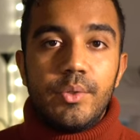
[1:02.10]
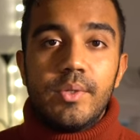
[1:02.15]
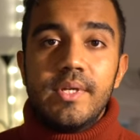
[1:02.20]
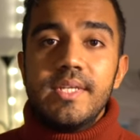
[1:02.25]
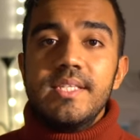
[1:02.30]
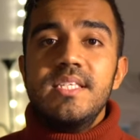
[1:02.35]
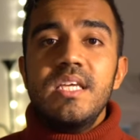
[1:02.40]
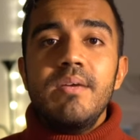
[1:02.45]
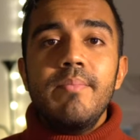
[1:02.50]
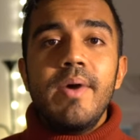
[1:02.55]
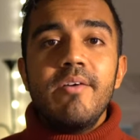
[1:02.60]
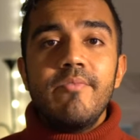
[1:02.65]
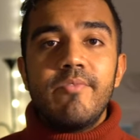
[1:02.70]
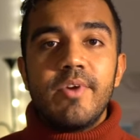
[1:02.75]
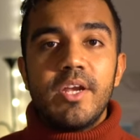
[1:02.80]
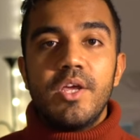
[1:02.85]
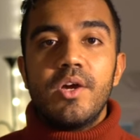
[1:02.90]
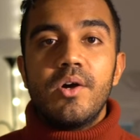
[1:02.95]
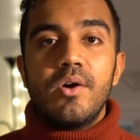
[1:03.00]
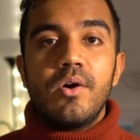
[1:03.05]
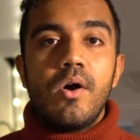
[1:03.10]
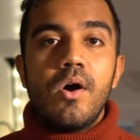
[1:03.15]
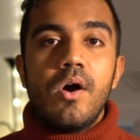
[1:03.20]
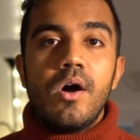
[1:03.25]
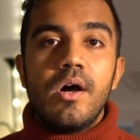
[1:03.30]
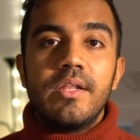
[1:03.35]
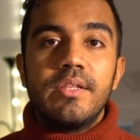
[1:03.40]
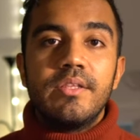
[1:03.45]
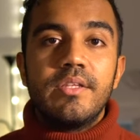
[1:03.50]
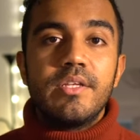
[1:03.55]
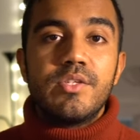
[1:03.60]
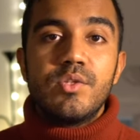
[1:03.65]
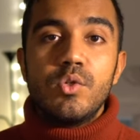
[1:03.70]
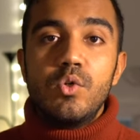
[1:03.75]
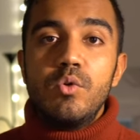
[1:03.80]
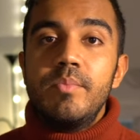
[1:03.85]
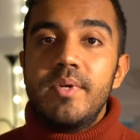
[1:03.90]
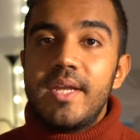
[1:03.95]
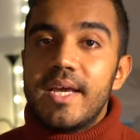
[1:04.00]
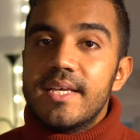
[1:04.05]
You can see my video on the
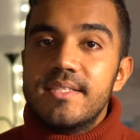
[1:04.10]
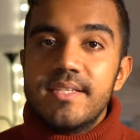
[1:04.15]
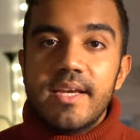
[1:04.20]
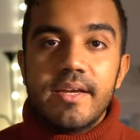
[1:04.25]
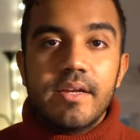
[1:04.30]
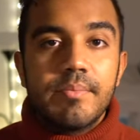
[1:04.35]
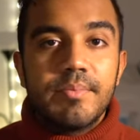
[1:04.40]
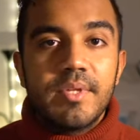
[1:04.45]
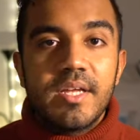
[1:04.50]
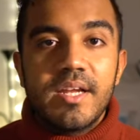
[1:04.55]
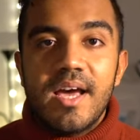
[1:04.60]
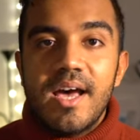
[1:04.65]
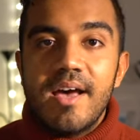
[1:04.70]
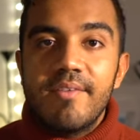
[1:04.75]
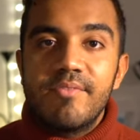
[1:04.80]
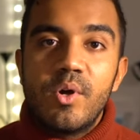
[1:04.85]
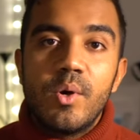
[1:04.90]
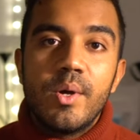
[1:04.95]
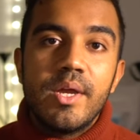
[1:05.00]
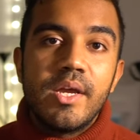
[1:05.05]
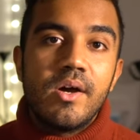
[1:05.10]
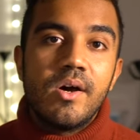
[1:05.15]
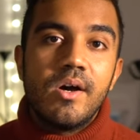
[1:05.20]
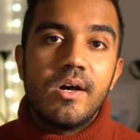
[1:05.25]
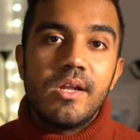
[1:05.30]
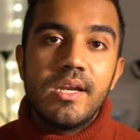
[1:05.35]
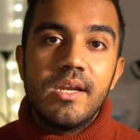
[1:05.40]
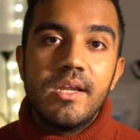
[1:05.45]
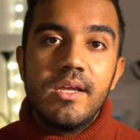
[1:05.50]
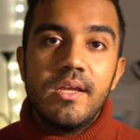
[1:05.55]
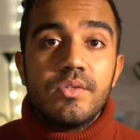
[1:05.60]
Zoom desk setup that I have going on